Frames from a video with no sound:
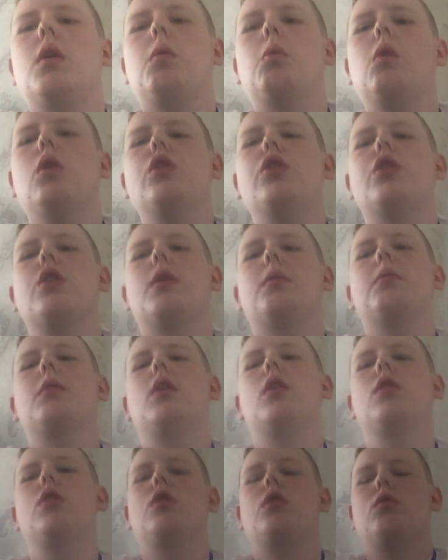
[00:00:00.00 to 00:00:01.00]
What's up,
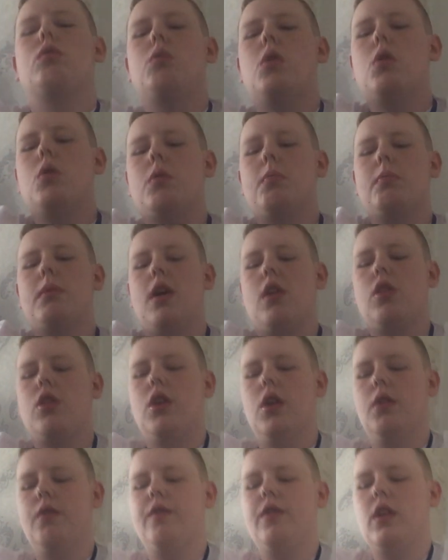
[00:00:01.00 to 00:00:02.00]
guys, and welcome back to
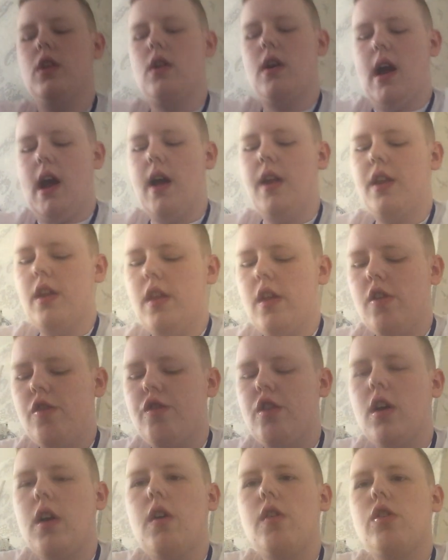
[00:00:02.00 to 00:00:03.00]
another video. And in this
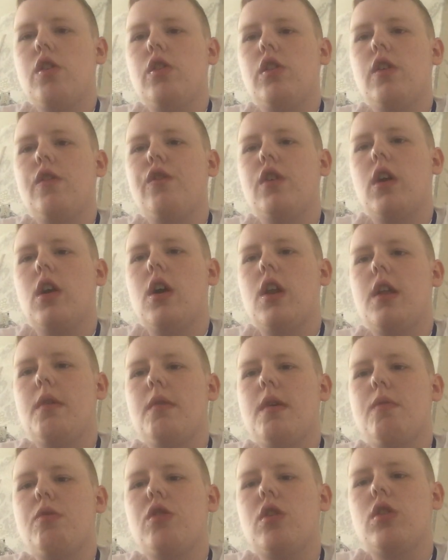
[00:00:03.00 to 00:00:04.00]
video, it's a different kind
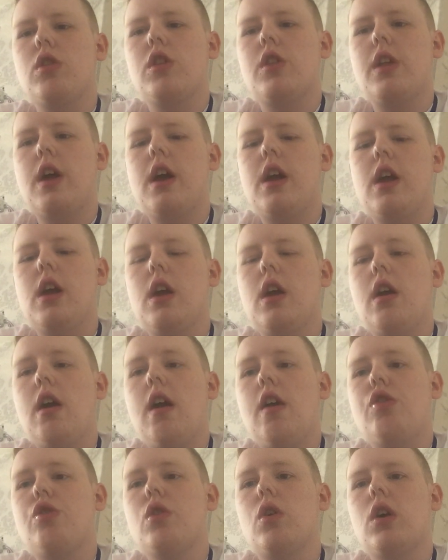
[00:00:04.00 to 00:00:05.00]
of episode. Today,
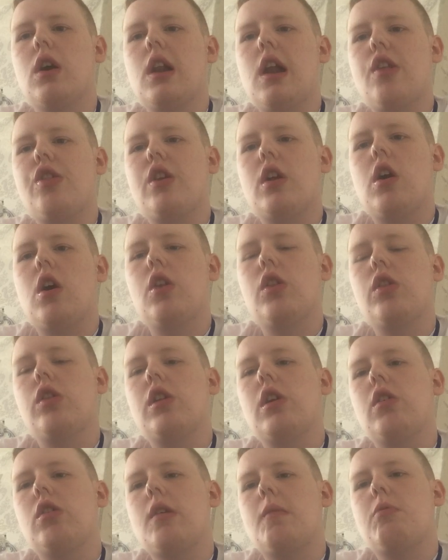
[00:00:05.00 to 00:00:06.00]
it's not a classic card and
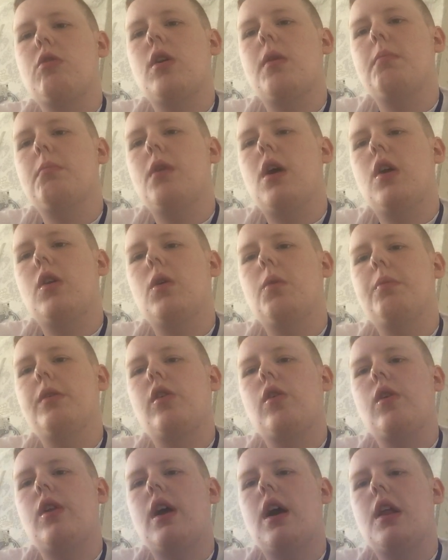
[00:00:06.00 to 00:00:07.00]
stickers episode. I might not be
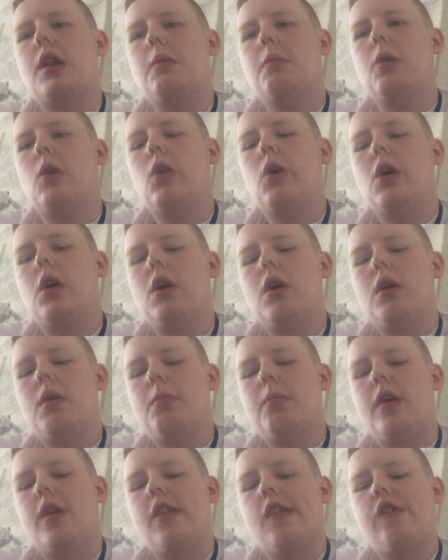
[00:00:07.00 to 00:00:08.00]
doing that anymore.
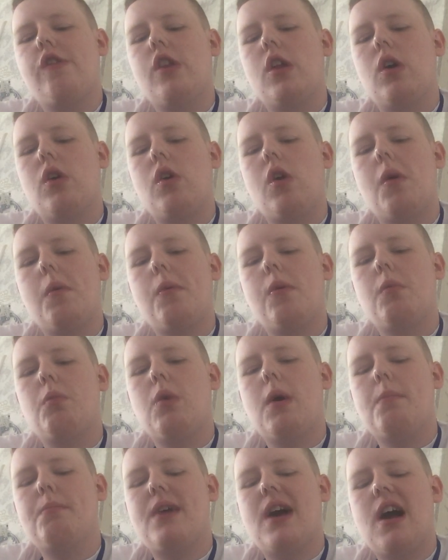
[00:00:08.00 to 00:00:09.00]
But in this video, I'm going to open
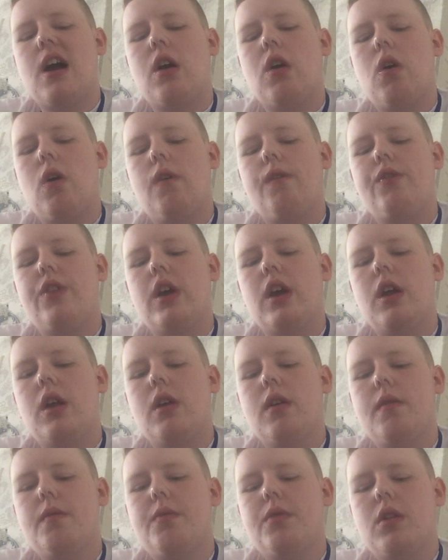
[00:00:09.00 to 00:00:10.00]
one pack of the
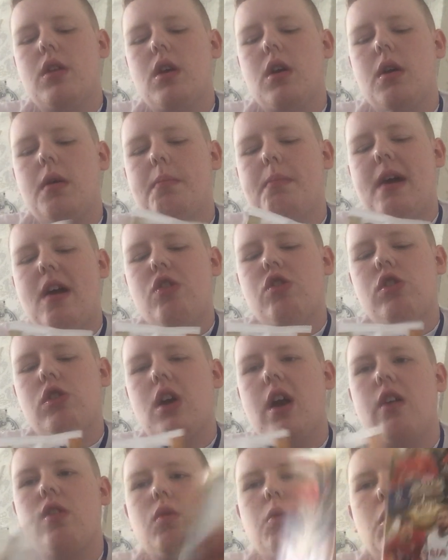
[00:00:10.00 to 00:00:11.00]
Match
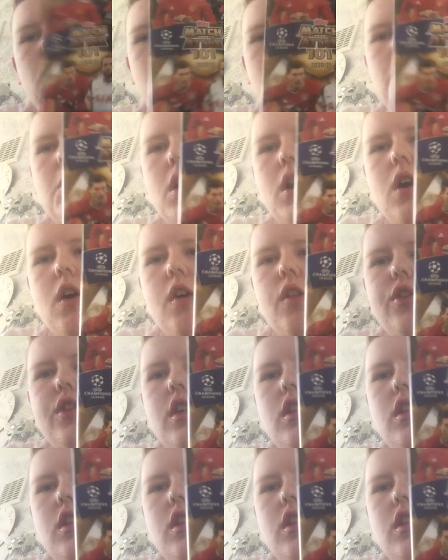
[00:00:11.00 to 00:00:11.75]
Attax 101 cards.